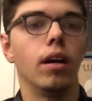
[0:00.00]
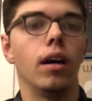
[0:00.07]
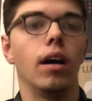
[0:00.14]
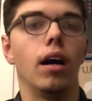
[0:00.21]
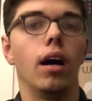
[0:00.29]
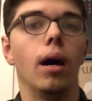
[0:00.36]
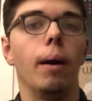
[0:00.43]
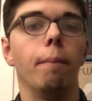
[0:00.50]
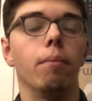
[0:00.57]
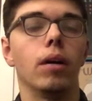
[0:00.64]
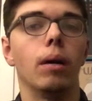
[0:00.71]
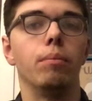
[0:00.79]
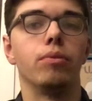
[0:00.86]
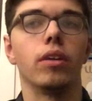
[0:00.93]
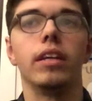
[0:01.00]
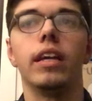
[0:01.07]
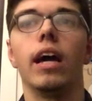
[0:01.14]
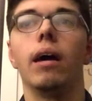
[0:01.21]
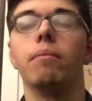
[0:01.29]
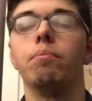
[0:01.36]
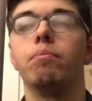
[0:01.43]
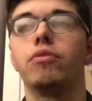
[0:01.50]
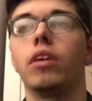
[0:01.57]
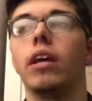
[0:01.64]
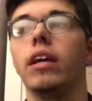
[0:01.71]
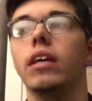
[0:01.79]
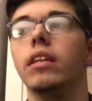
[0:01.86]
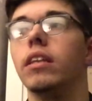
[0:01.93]

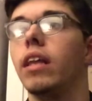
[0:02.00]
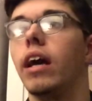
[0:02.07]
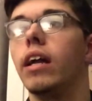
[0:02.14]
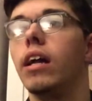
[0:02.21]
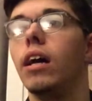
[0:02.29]
2018,